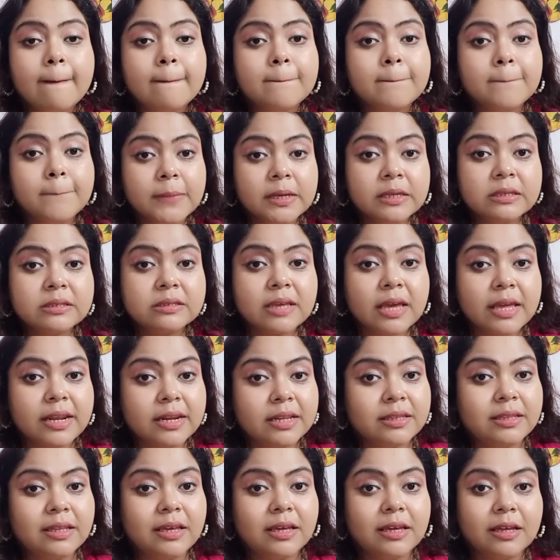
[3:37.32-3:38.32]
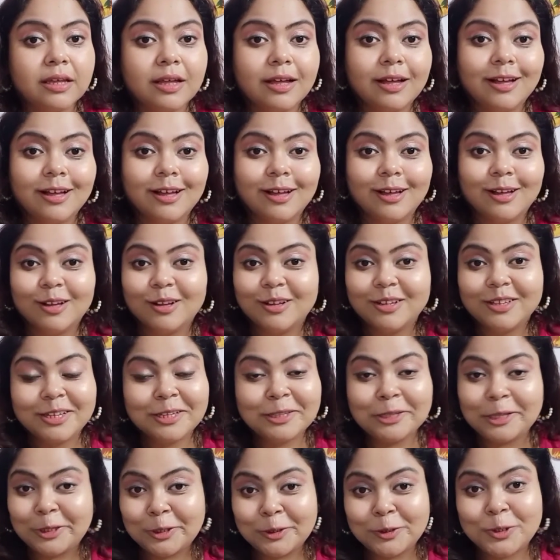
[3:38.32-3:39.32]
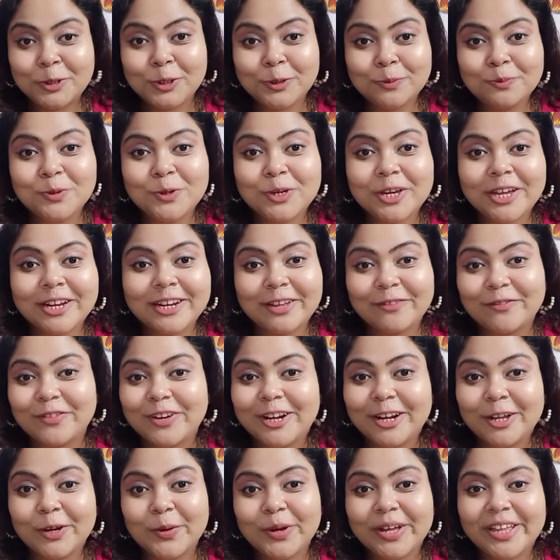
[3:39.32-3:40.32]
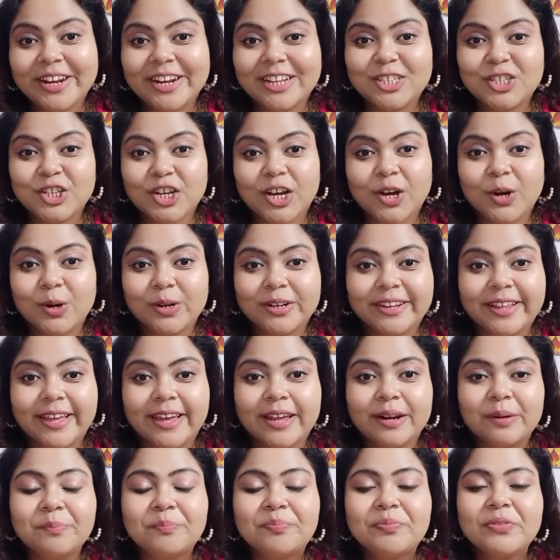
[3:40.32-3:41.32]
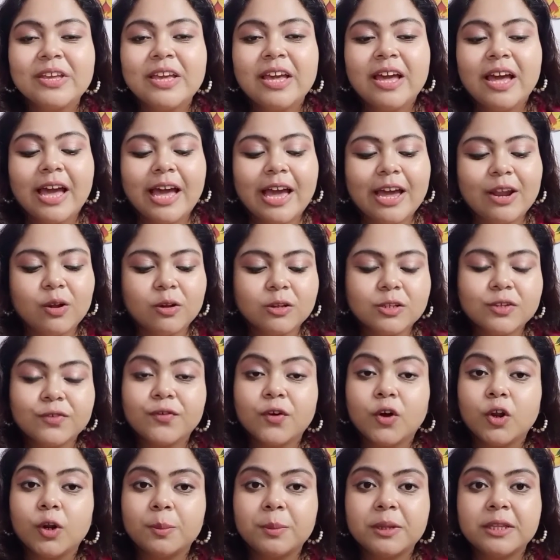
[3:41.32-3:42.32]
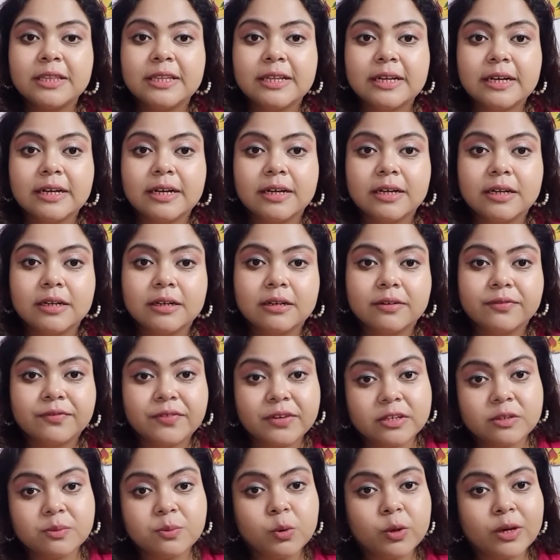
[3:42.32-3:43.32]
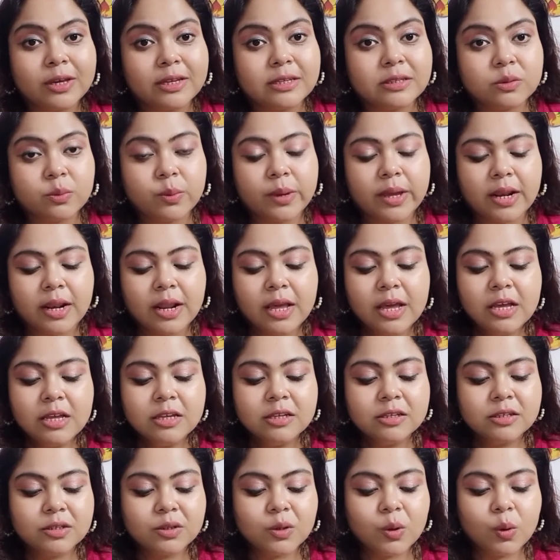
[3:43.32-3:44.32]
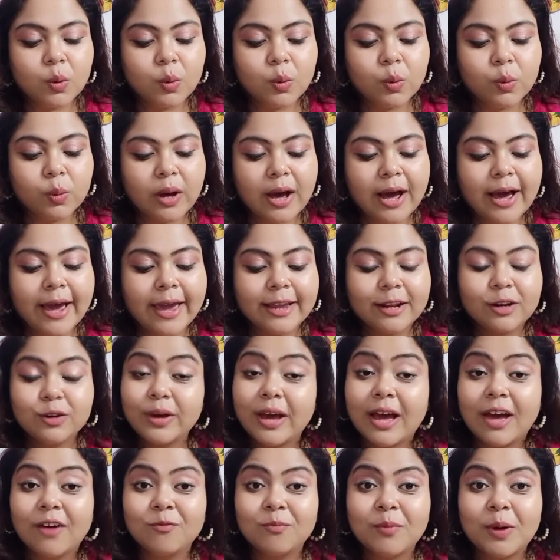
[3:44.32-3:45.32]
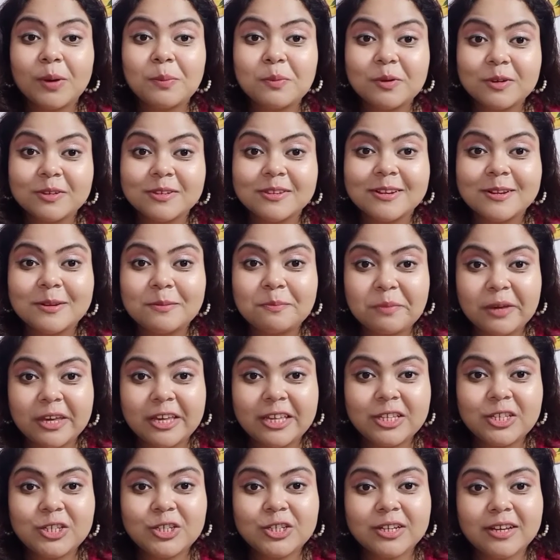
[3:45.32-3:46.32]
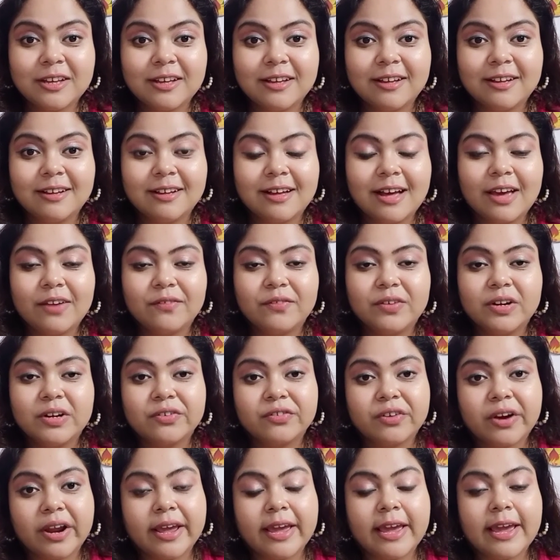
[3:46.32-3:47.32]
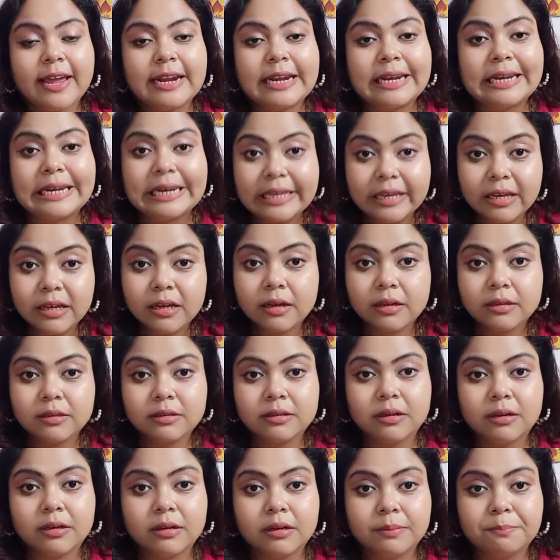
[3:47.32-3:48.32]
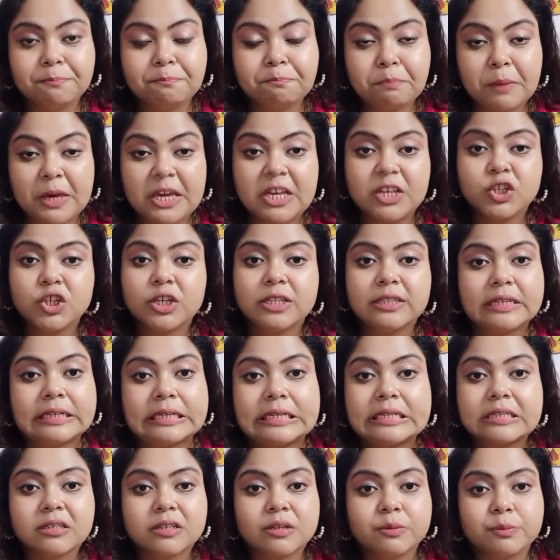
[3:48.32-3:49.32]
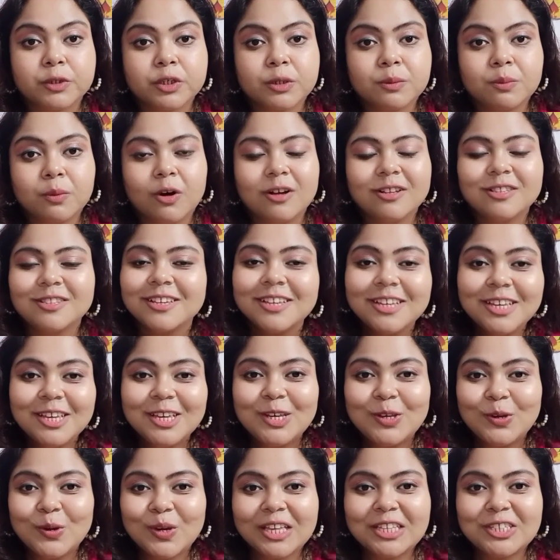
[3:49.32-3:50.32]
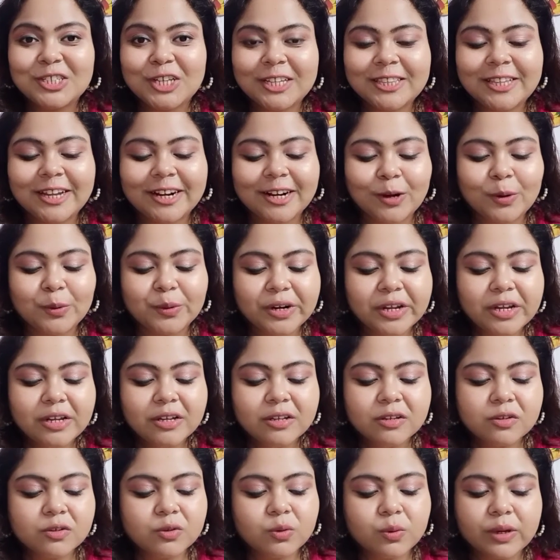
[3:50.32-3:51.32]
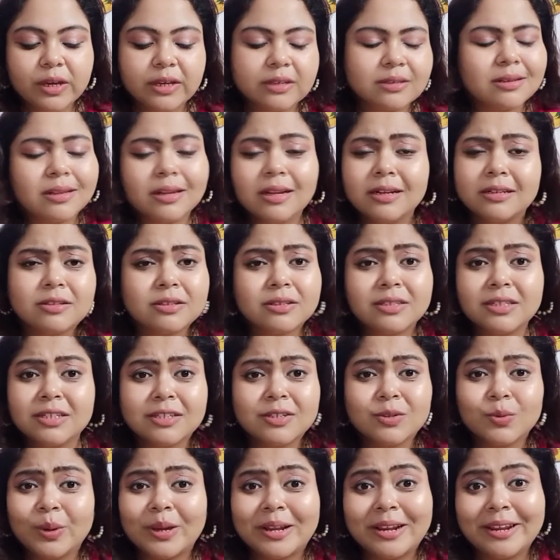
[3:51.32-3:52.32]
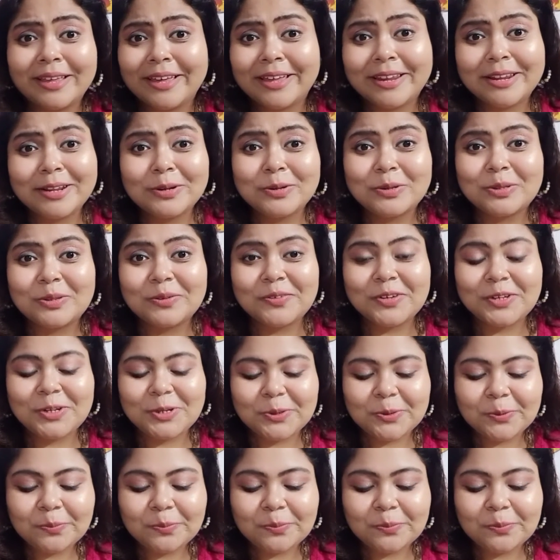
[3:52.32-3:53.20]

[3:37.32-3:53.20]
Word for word: miss anything uh, in the YouTube, you can definitely go ahead and check out there. And also follow me in the uh, Facebook as well. So I do have my personal page. Uh, I will try and link the page in the description box. You can check that out. So yes, let's just quickly get into the video.